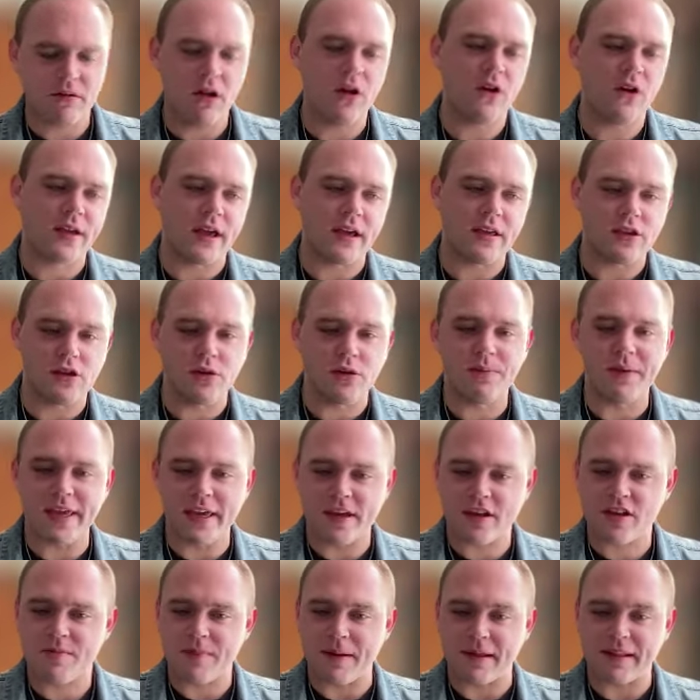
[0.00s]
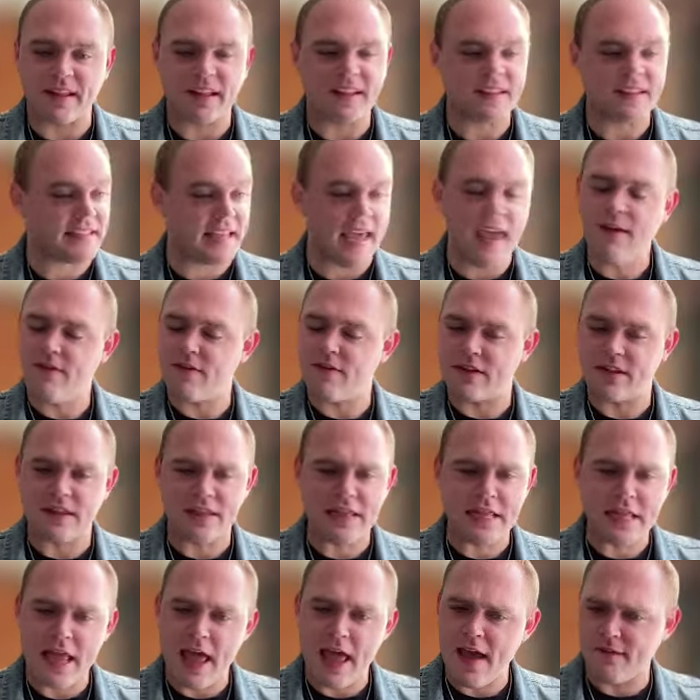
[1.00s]
okay, you may expect David
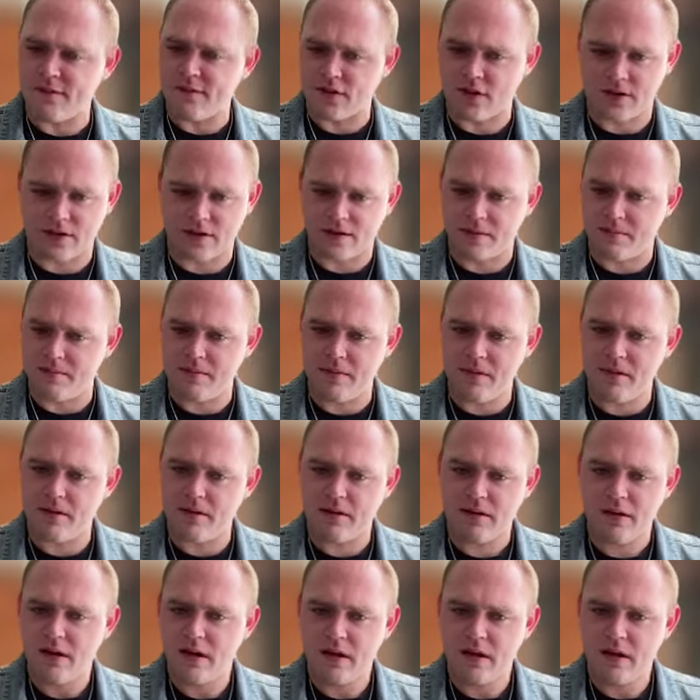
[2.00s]
never,